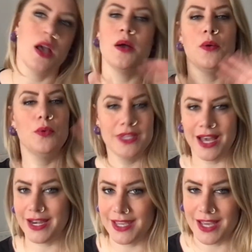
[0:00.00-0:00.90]

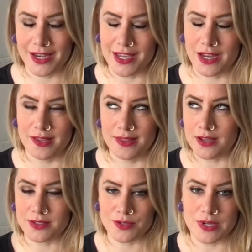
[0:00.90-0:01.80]
yada yada yada,
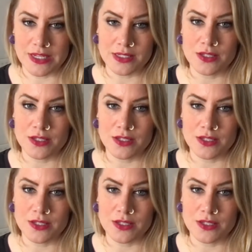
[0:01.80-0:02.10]
1,000 reasons.